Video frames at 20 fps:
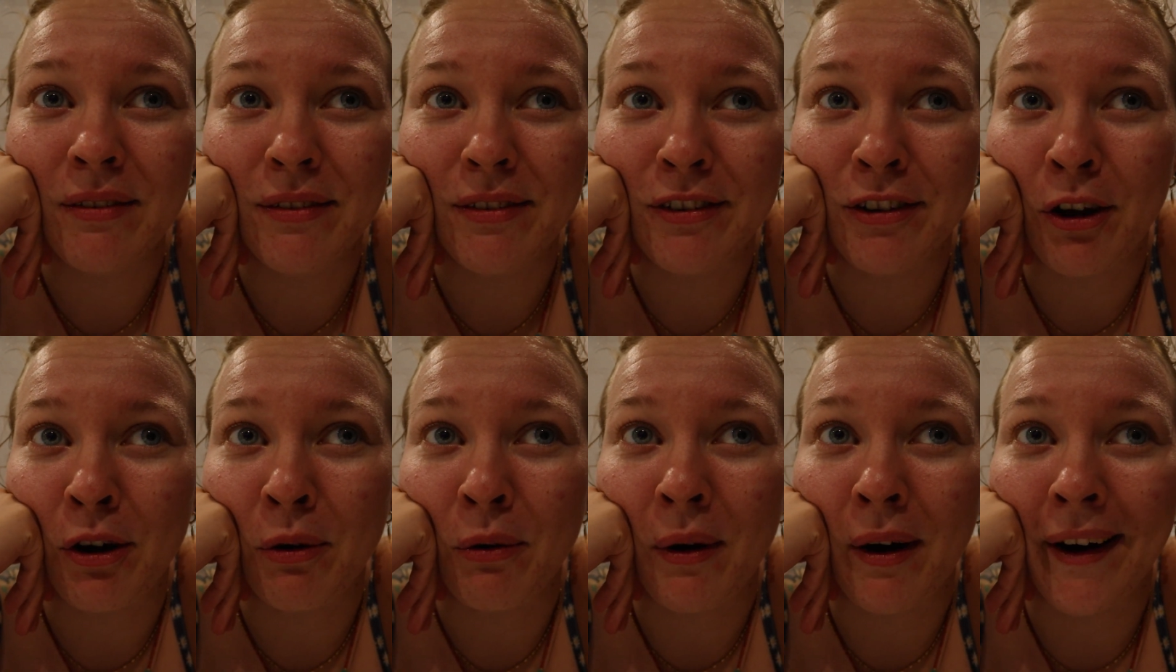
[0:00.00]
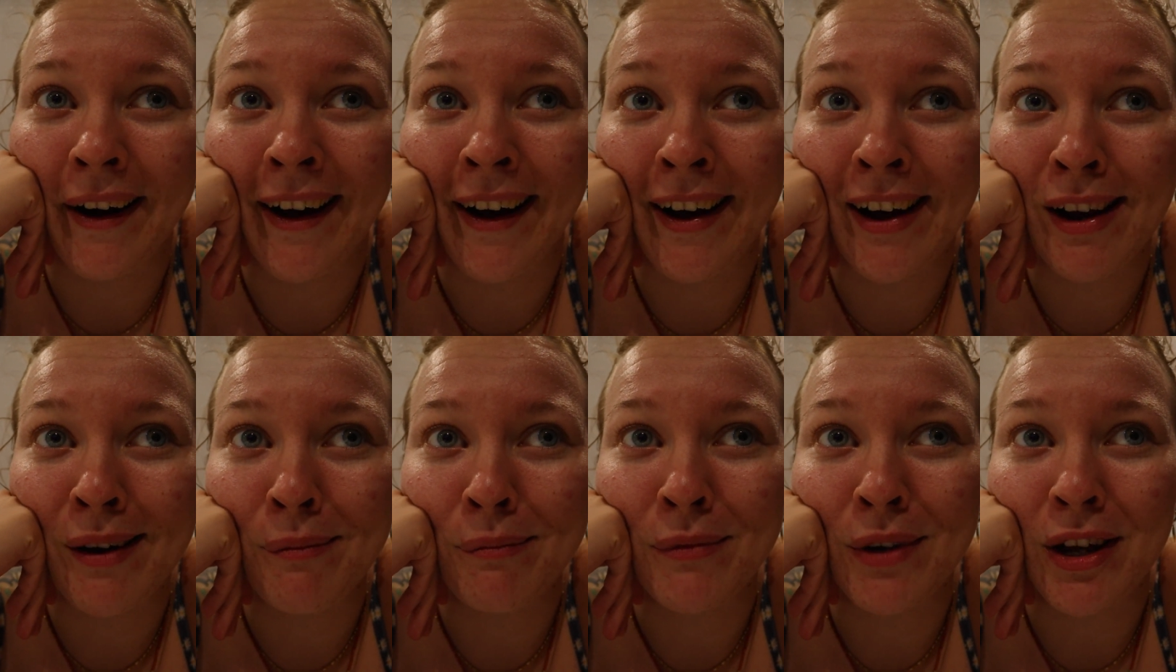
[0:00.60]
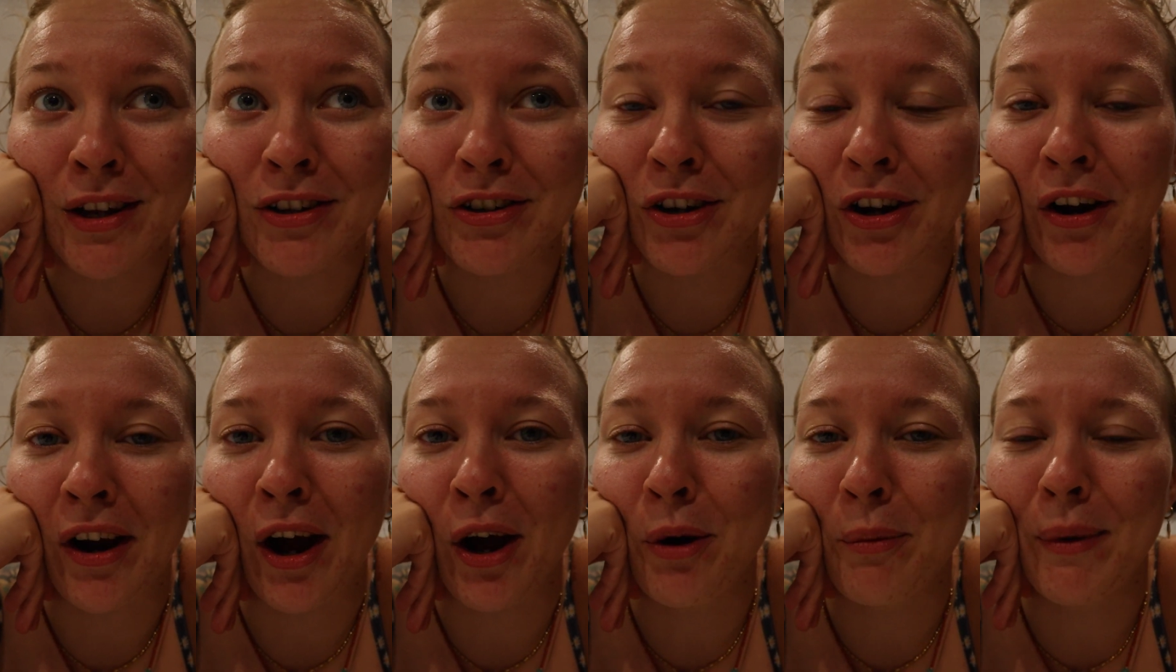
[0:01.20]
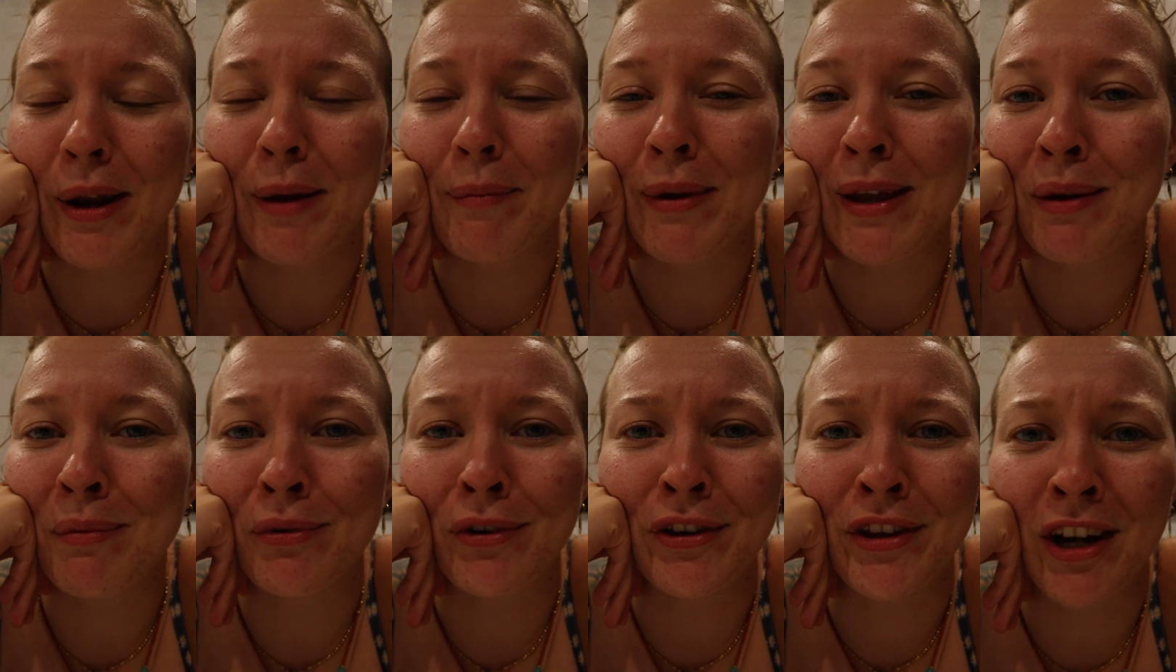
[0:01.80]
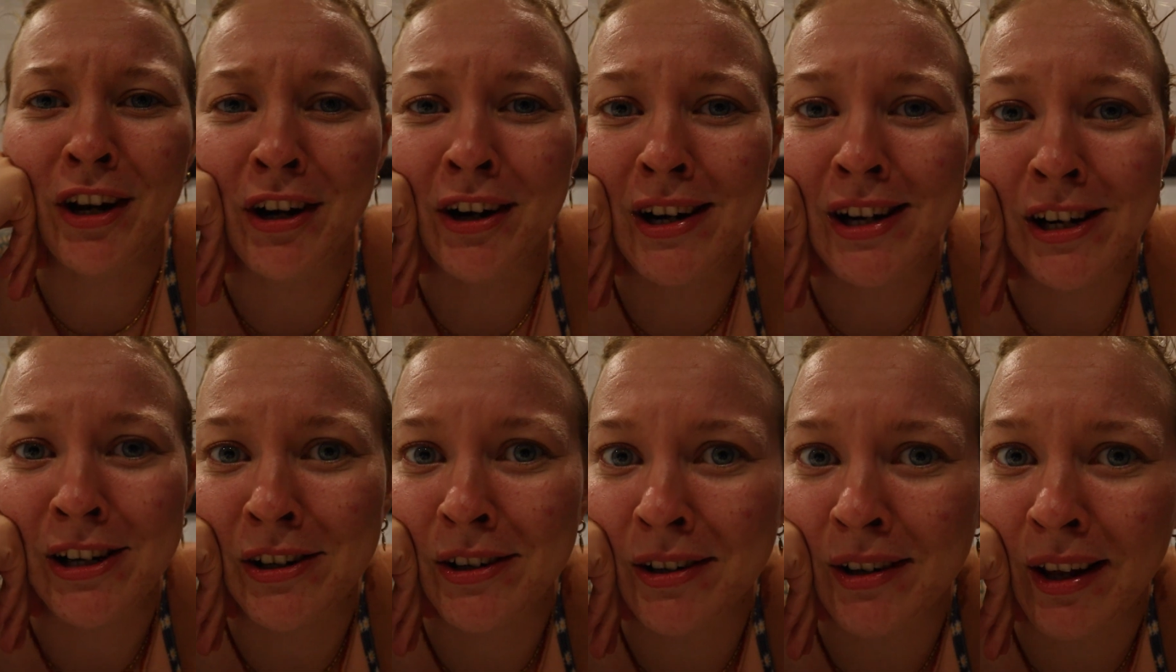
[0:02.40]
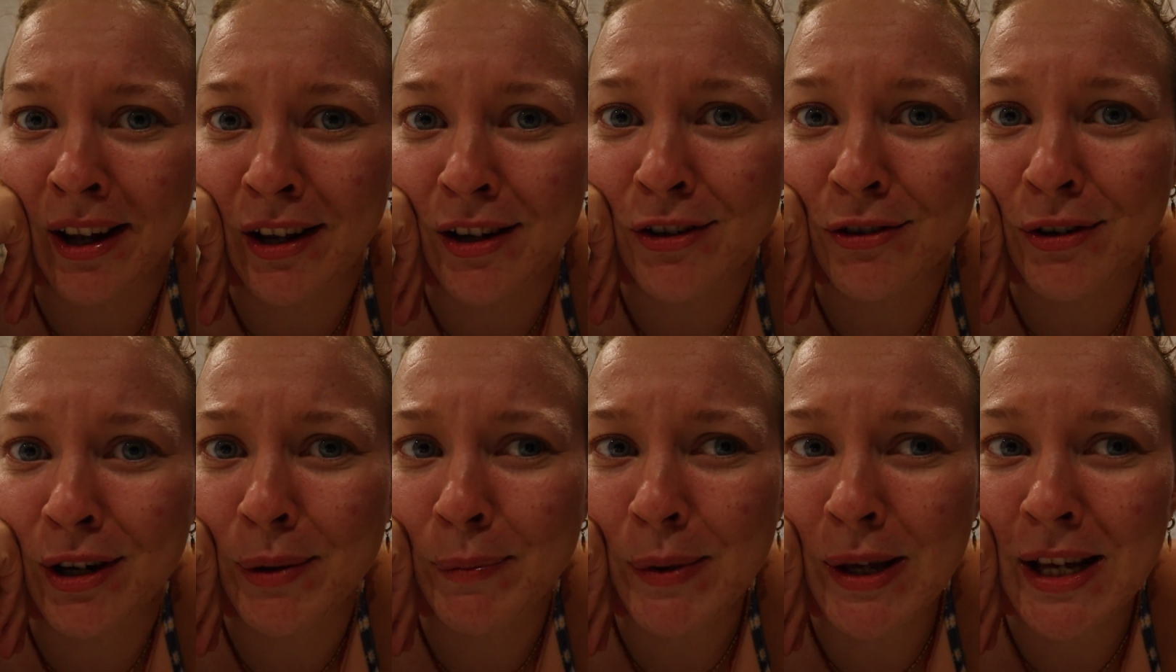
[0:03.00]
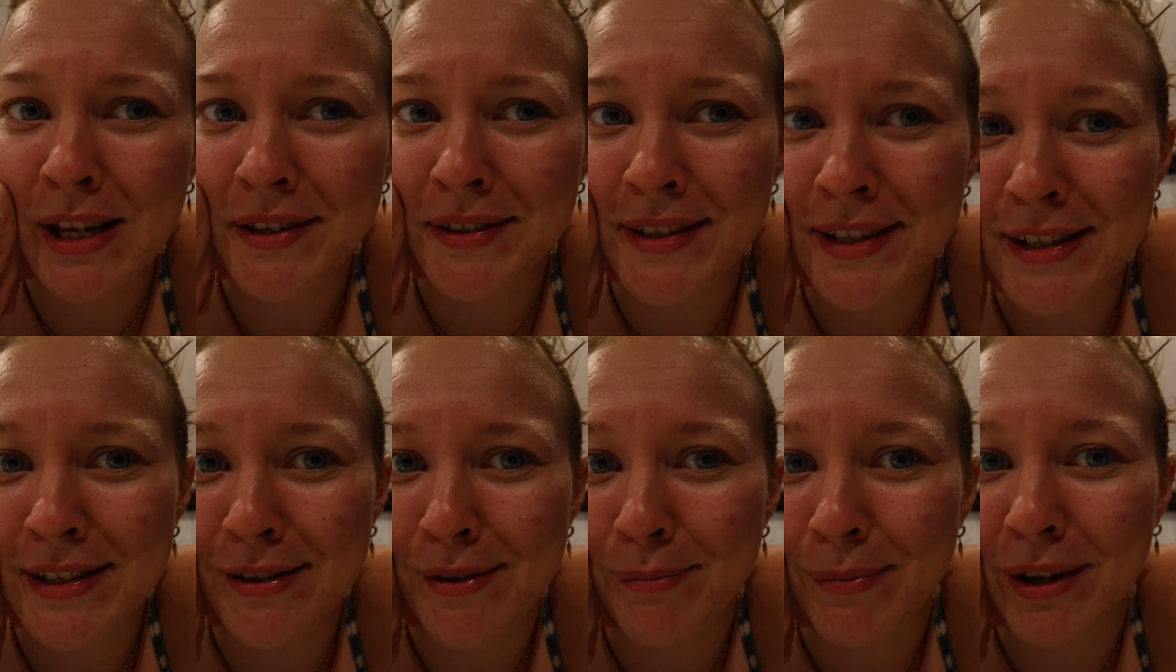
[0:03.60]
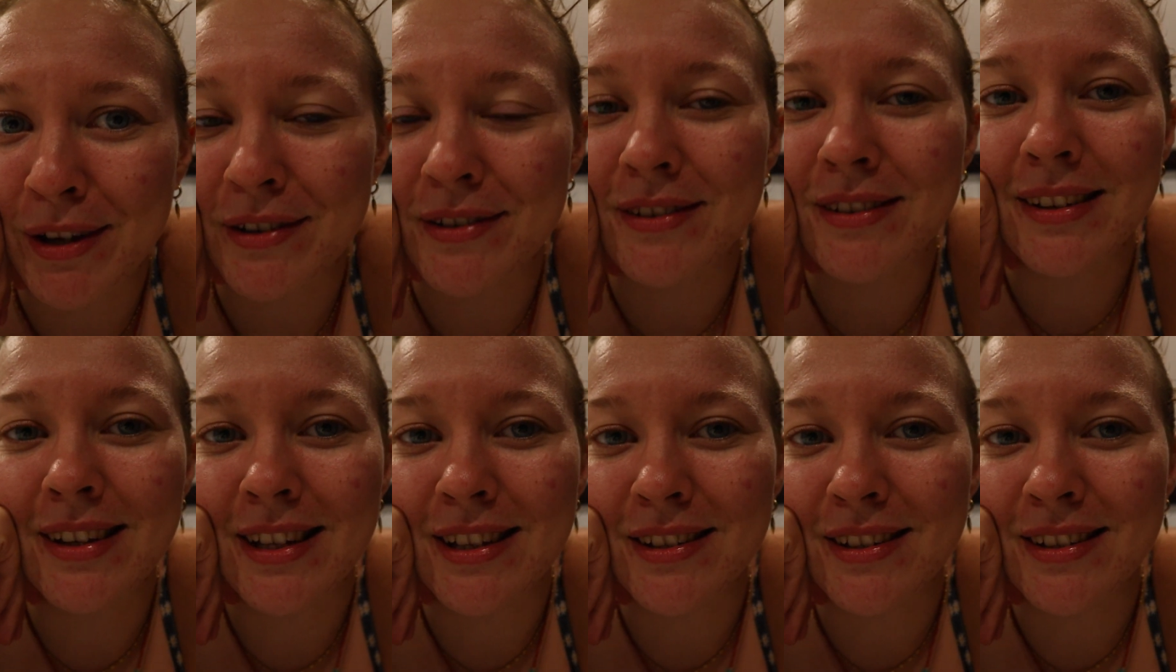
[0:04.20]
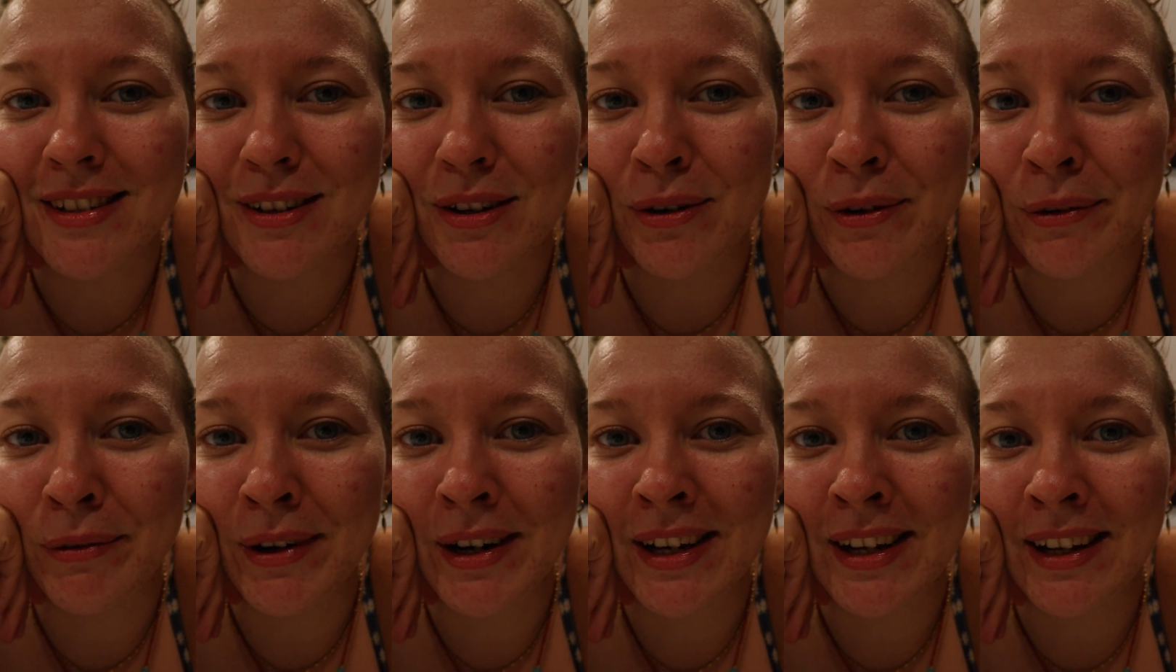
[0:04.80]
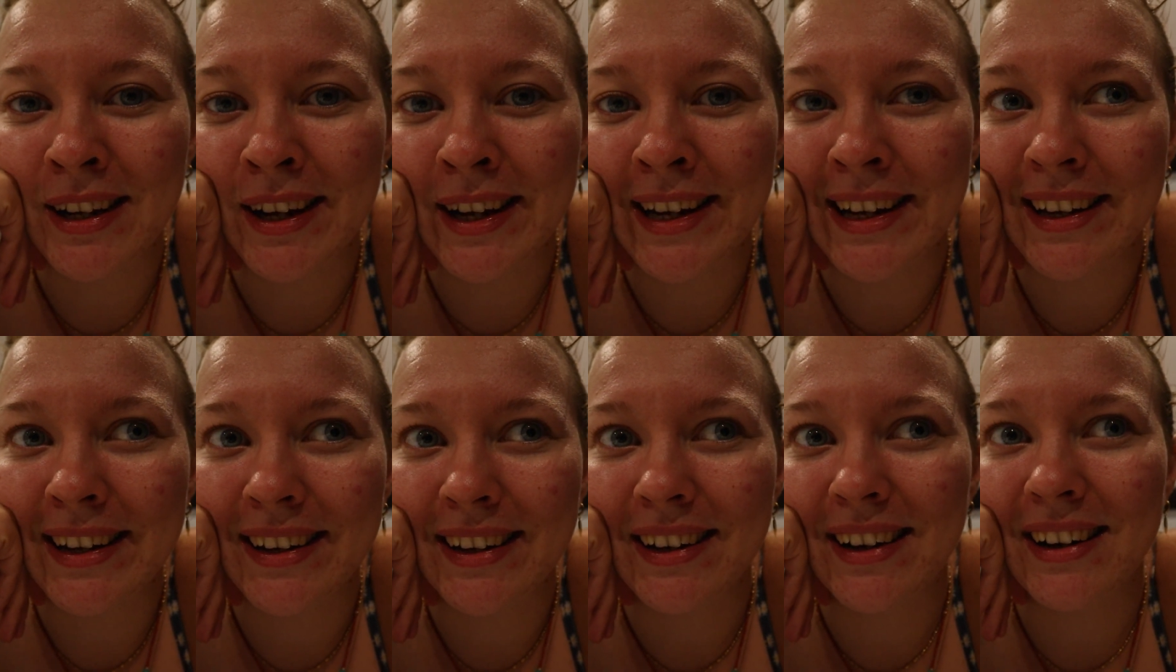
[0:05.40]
So I'm not sure how many people there are here like during peak season, because it's already like